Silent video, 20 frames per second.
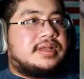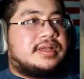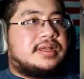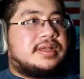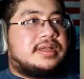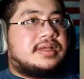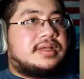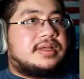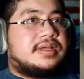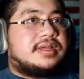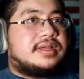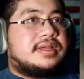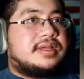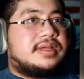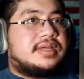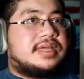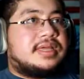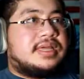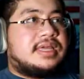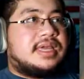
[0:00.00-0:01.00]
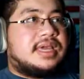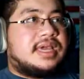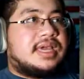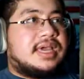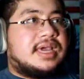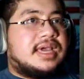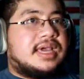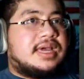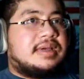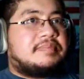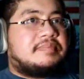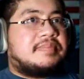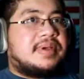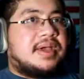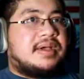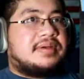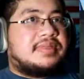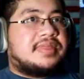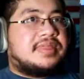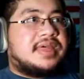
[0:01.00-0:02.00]
Uh, yeah,
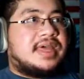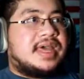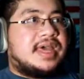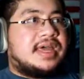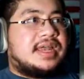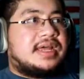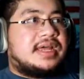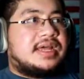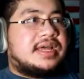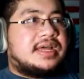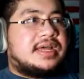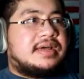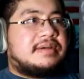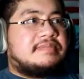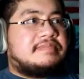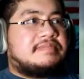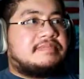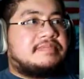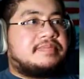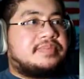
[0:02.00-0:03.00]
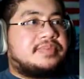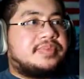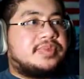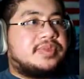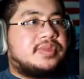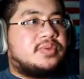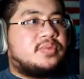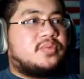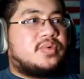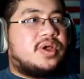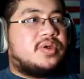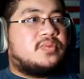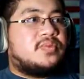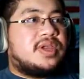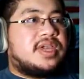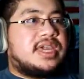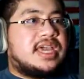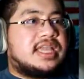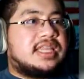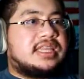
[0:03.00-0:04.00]
about that. Um... When
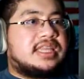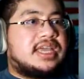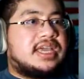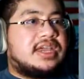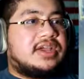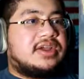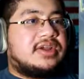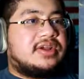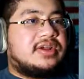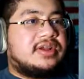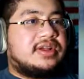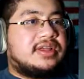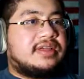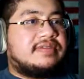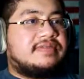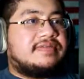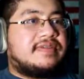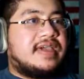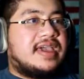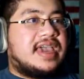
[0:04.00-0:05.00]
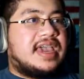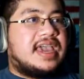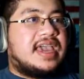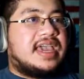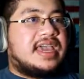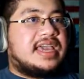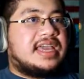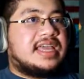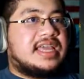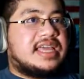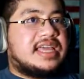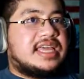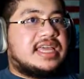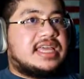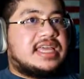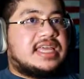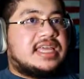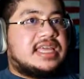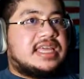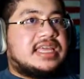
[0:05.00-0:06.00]
we get there, Faye,
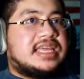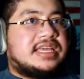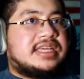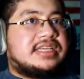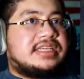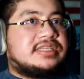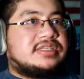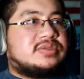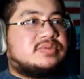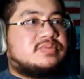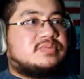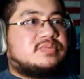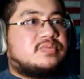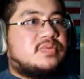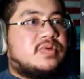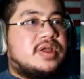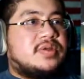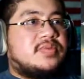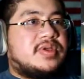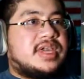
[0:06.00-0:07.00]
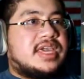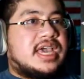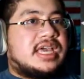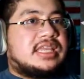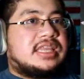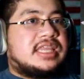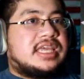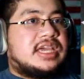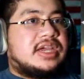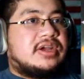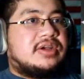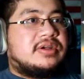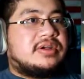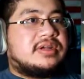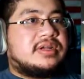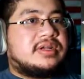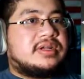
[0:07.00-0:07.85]
is when we get there.